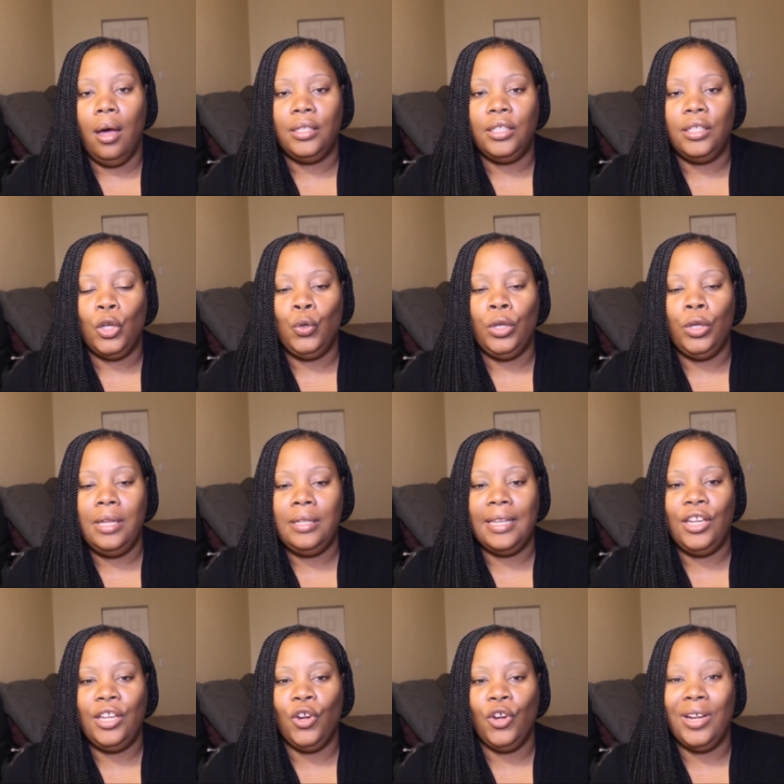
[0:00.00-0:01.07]
So he
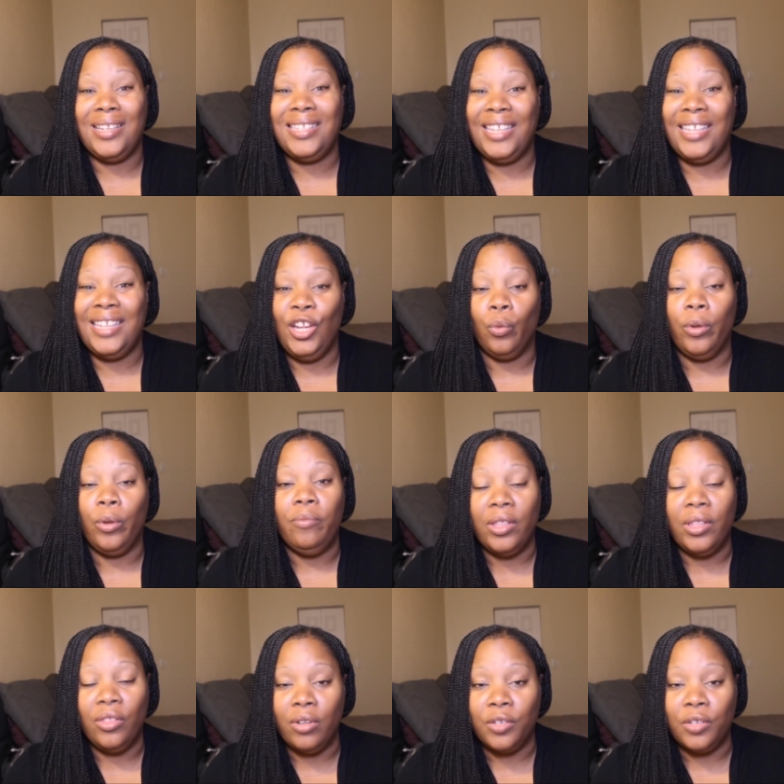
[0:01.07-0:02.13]
said, you're a singer. We've been
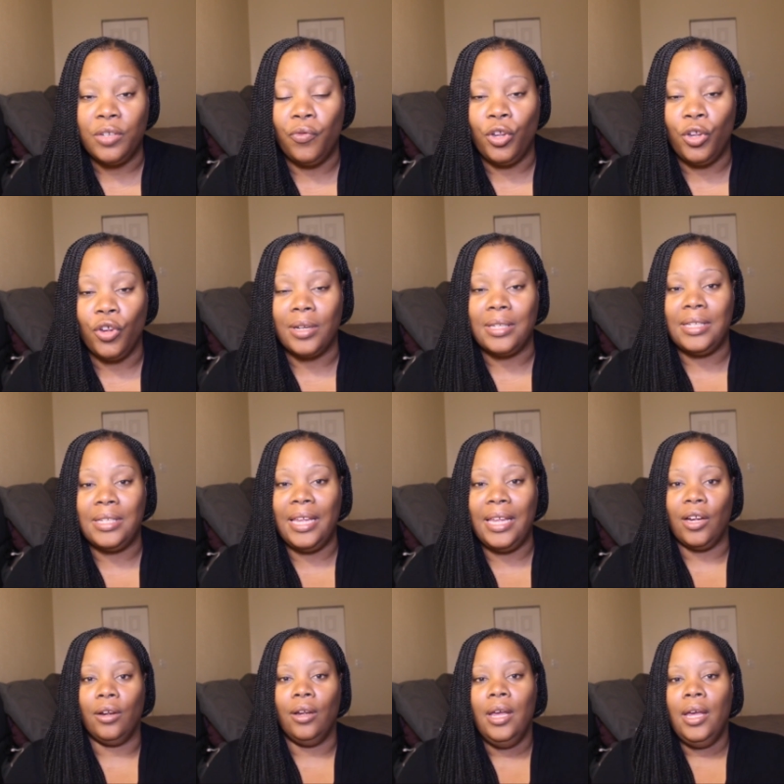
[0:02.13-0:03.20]
through this before. You're a
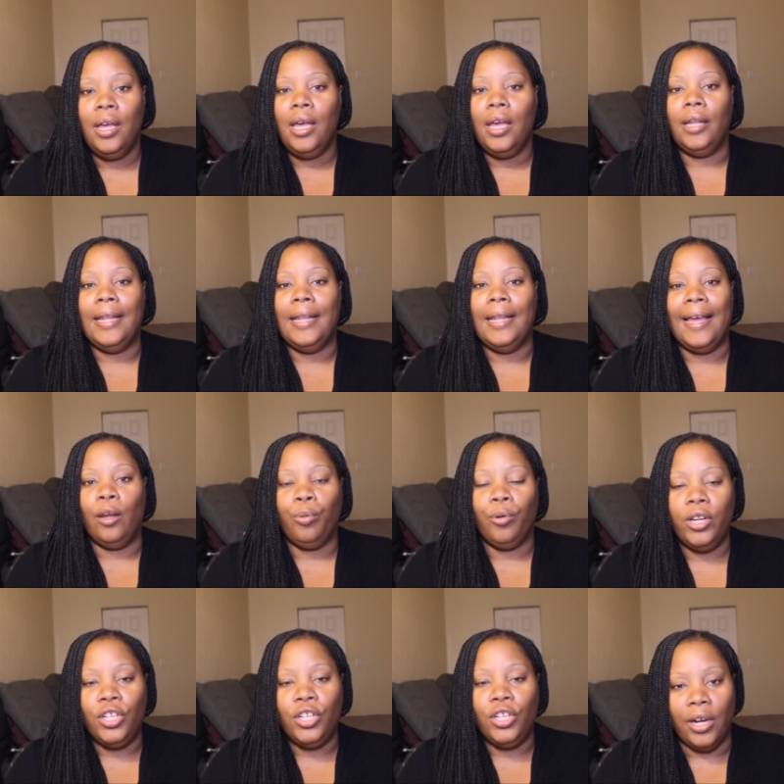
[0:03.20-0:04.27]
singer, not a
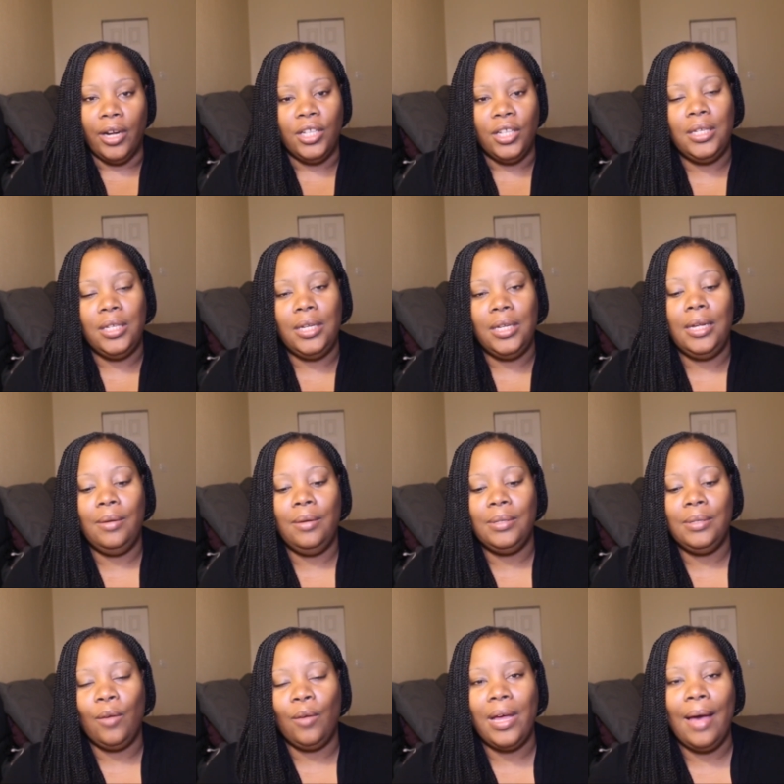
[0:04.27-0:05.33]
preacher. And he was
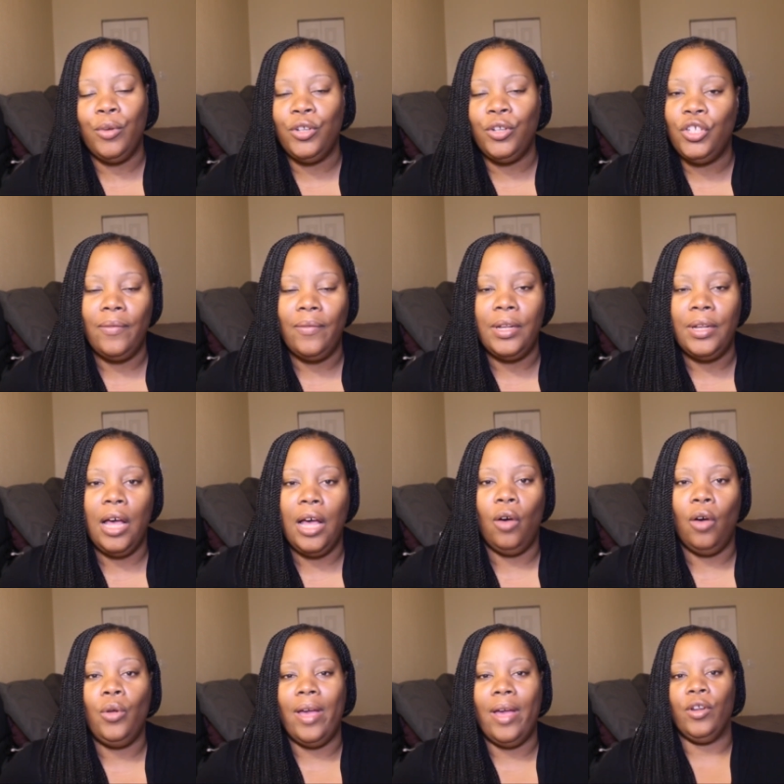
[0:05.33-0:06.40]
like, well, how would you even
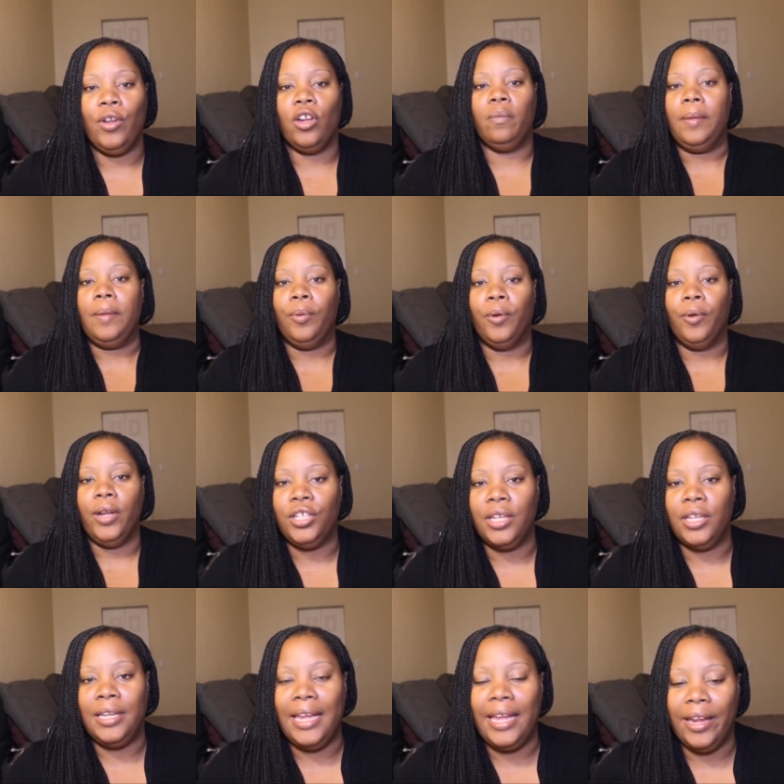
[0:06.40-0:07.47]
know? You haven't heard me preach
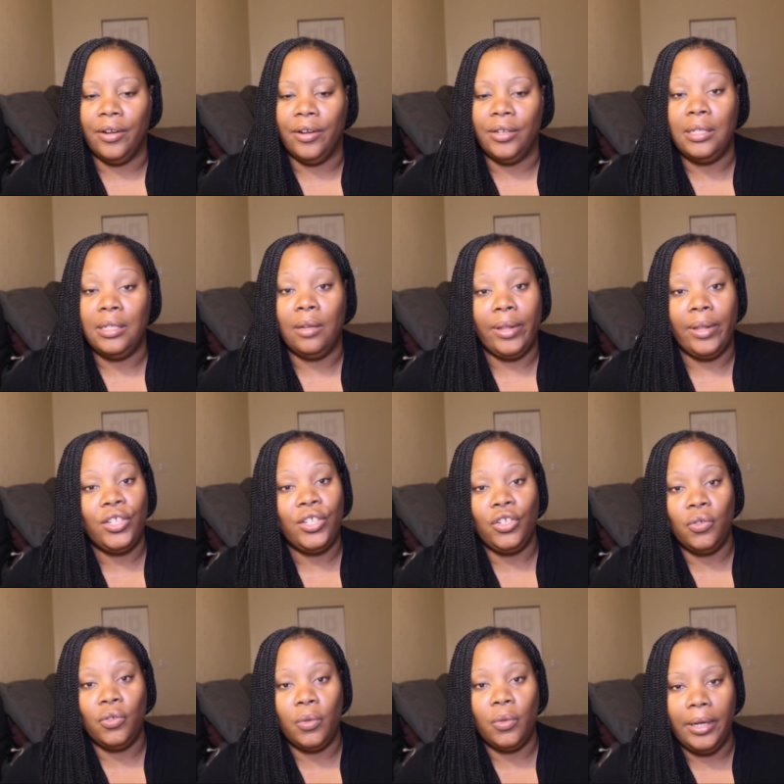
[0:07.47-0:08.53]
in years. He said, well, that's
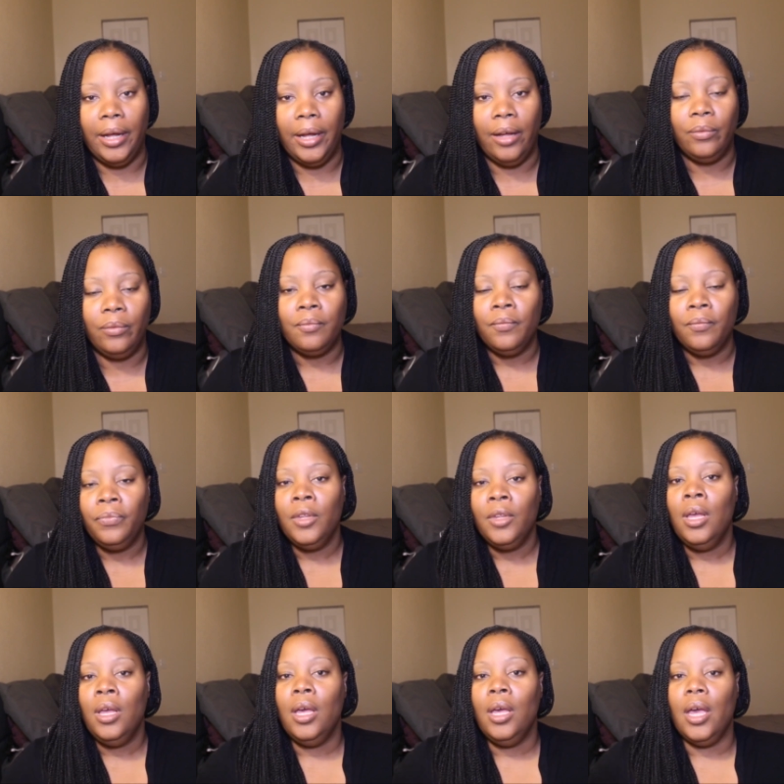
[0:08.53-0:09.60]
true enough.
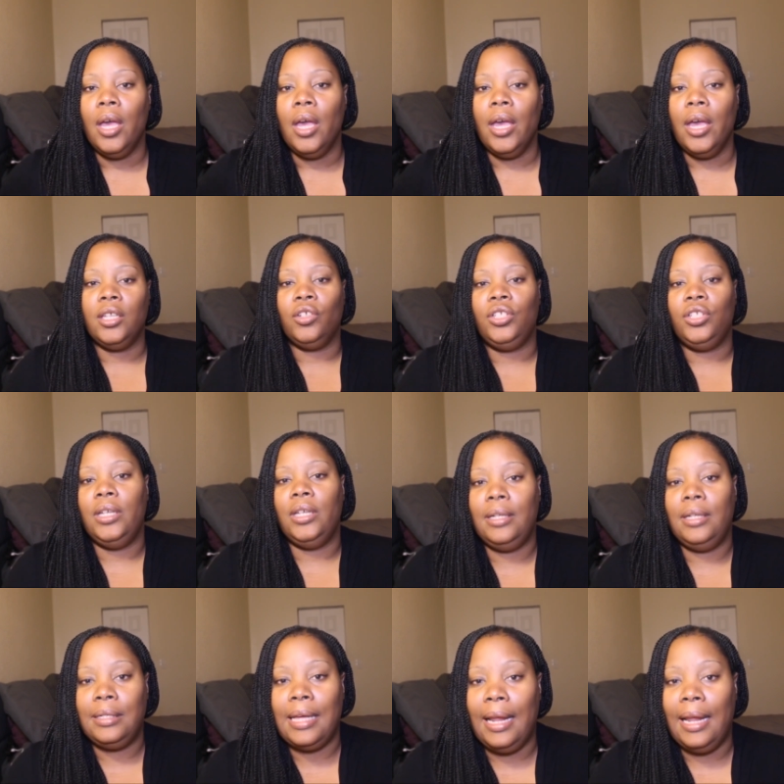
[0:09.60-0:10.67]
And so she
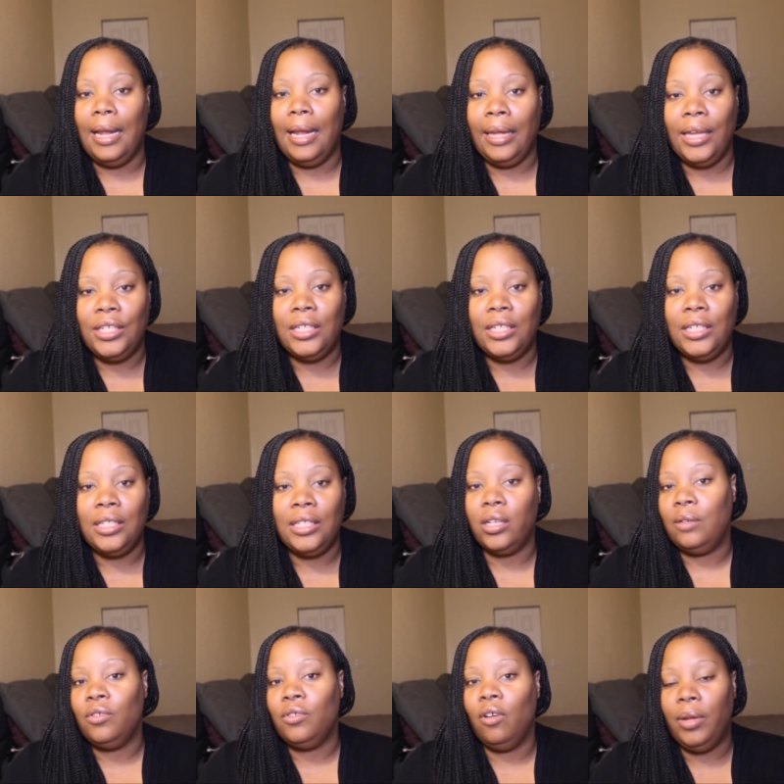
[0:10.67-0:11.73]
decided, I guess she thought
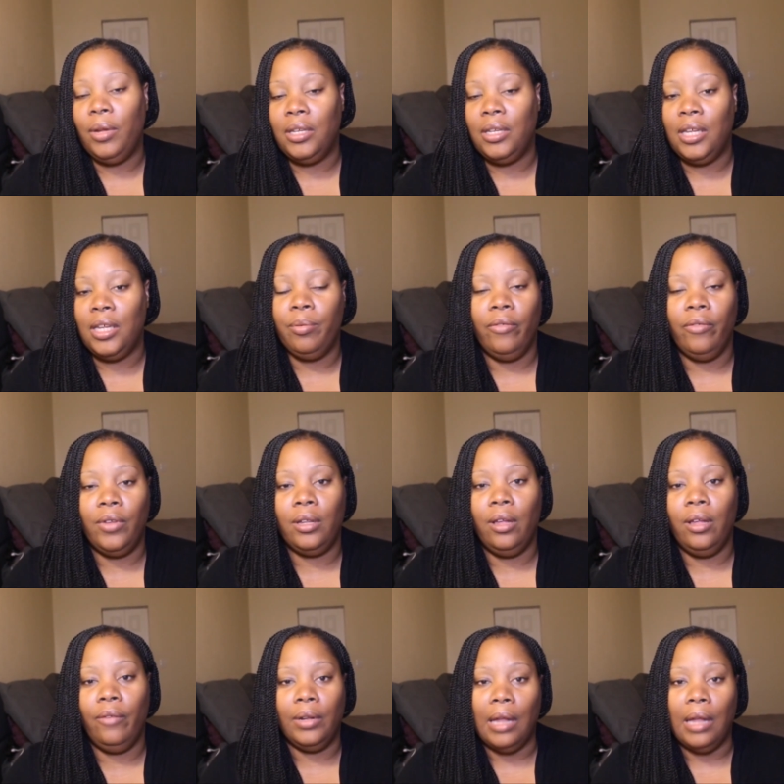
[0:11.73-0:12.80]
she was going to be deep and
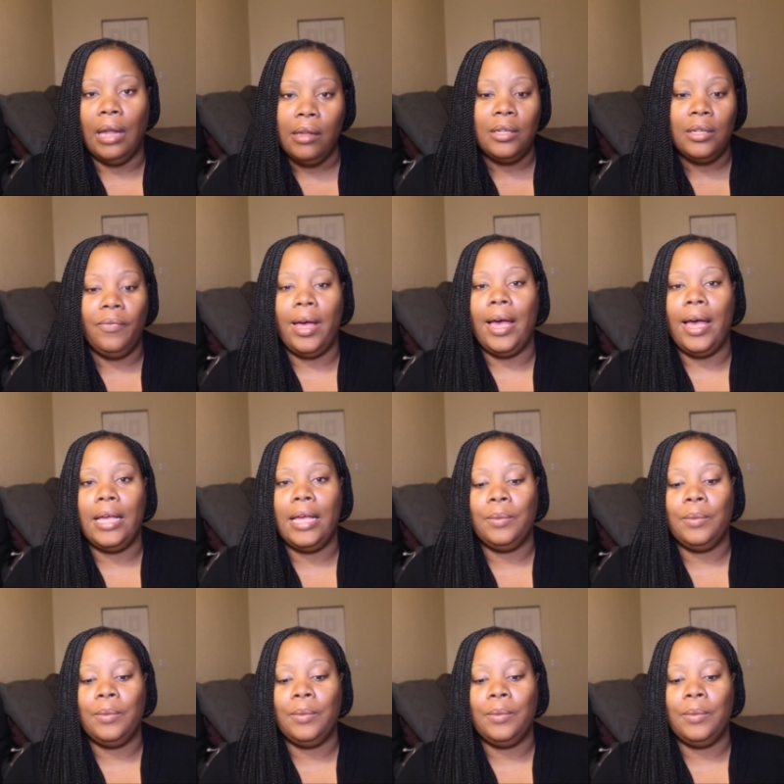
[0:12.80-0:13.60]
philosophize.